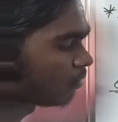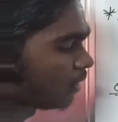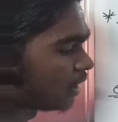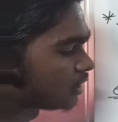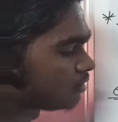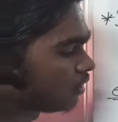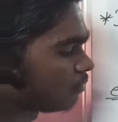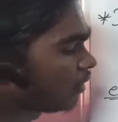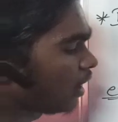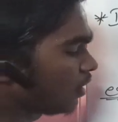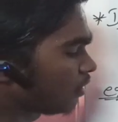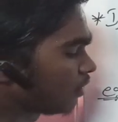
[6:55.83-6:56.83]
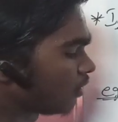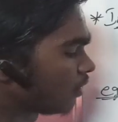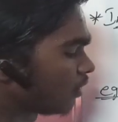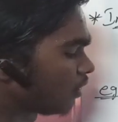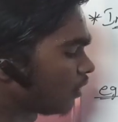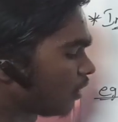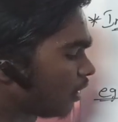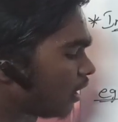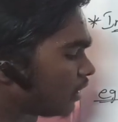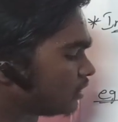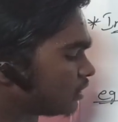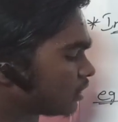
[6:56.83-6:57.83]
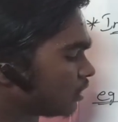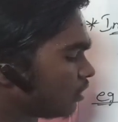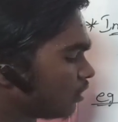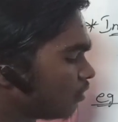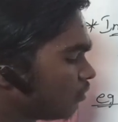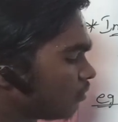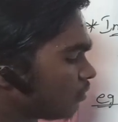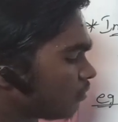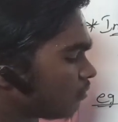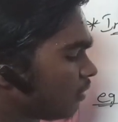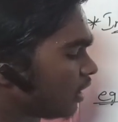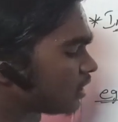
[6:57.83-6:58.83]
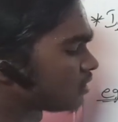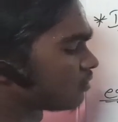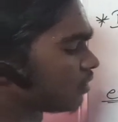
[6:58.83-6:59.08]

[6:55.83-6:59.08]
minus 1 by x cube plus